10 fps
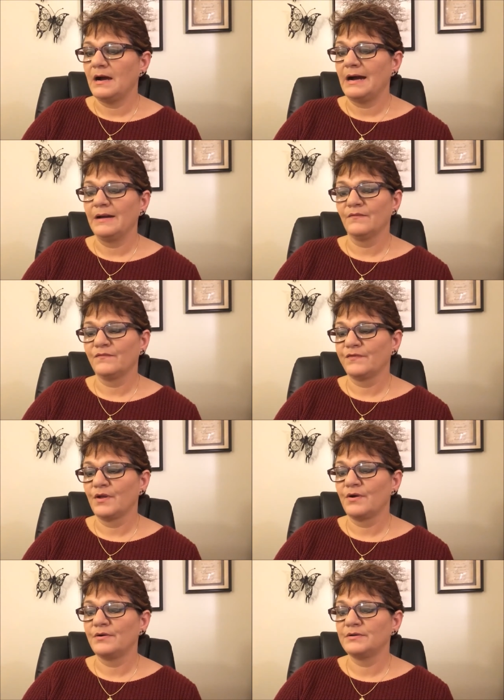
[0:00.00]
I've
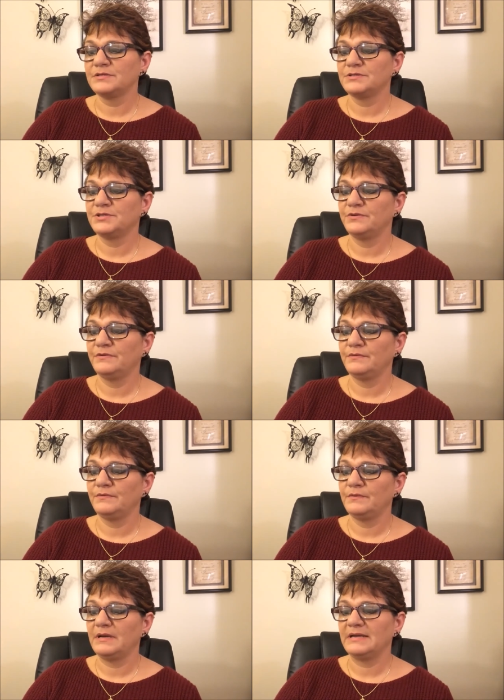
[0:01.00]
learned
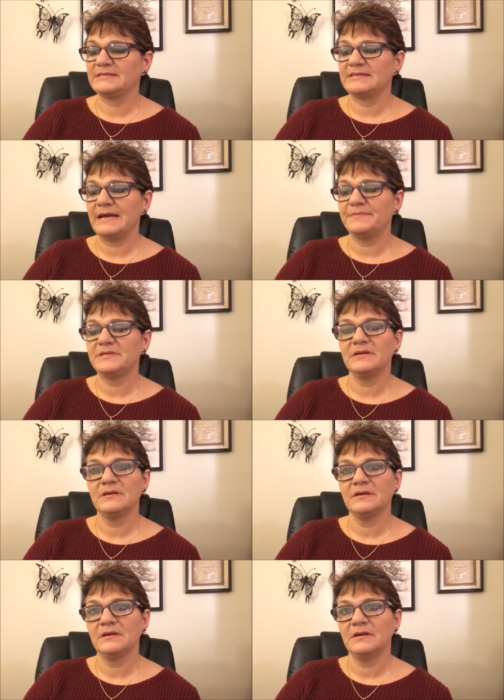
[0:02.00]
to accept
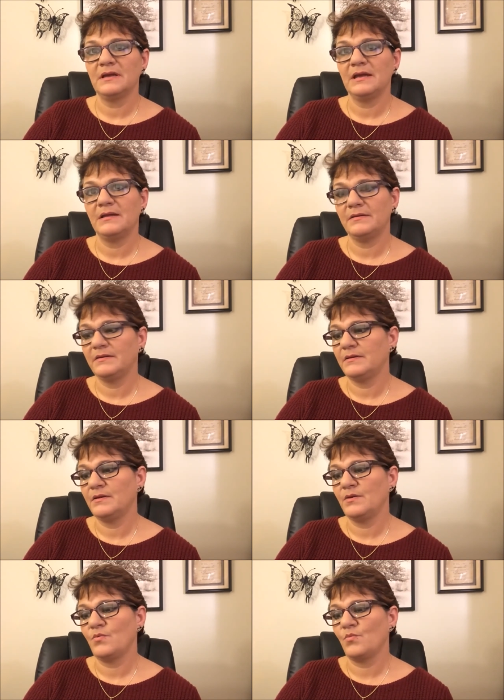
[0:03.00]
and
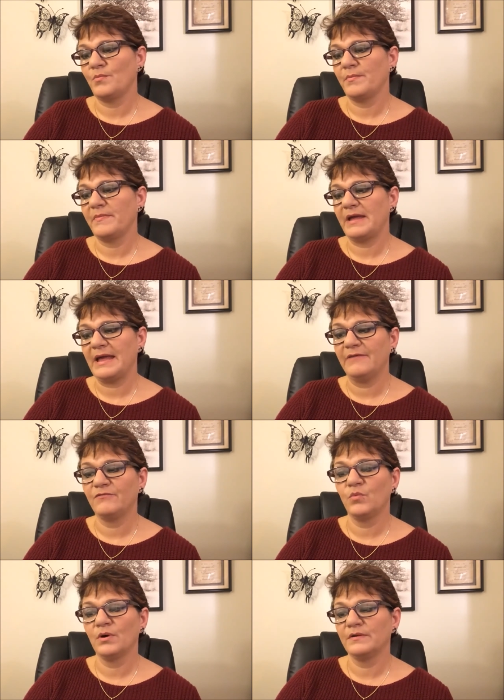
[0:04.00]

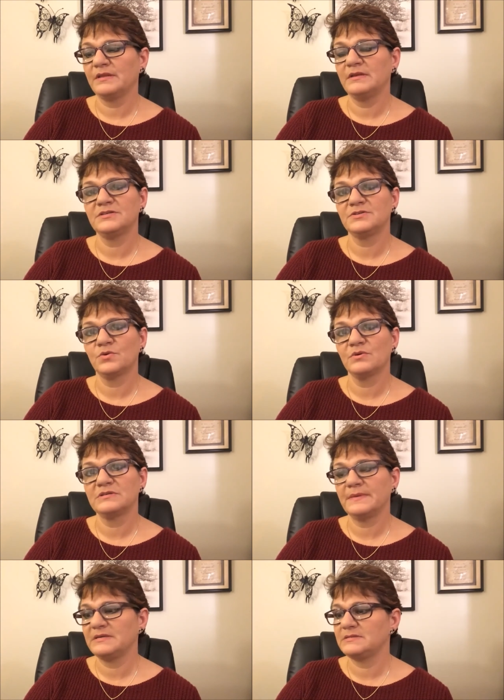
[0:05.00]
have worthiness
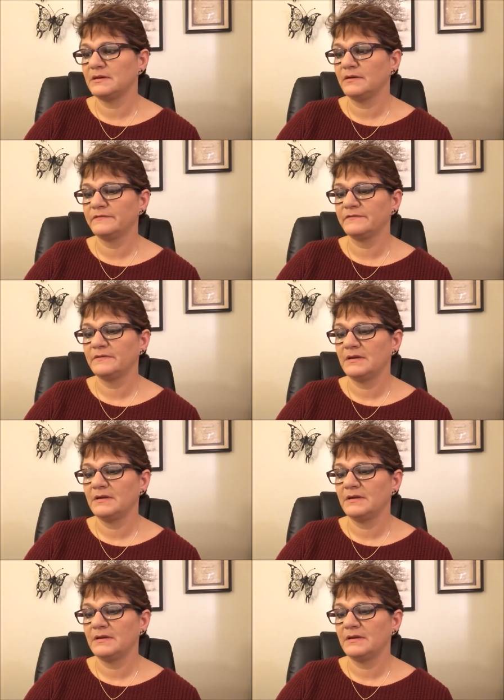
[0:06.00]
towards myself.